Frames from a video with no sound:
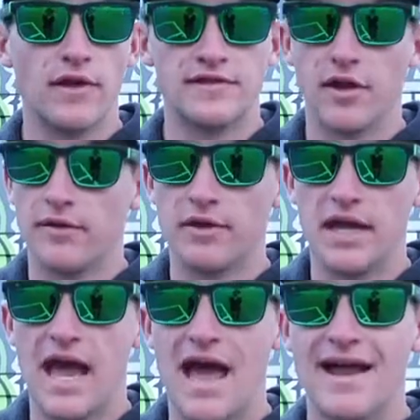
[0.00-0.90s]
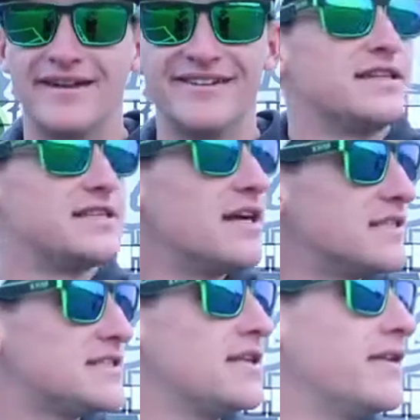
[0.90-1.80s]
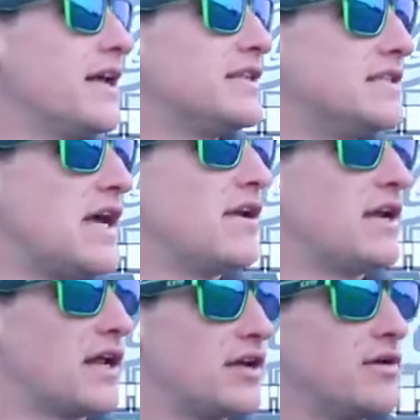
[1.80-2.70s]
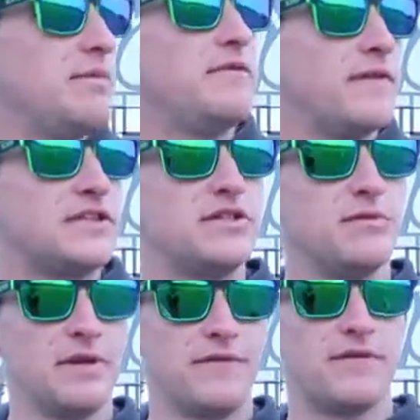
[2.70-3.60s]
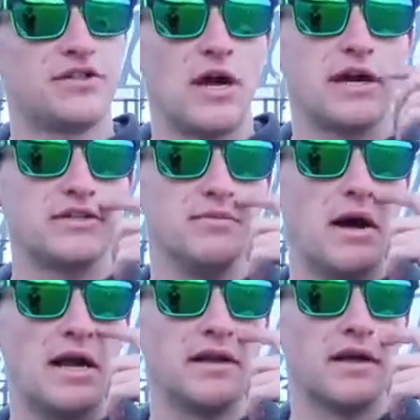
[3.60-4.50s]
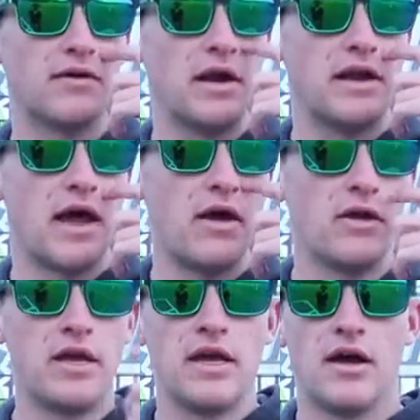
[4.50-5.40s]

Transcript: That's all I really had. And the sun's still not down, and I could be fishing when the fish are actually biting, like right now.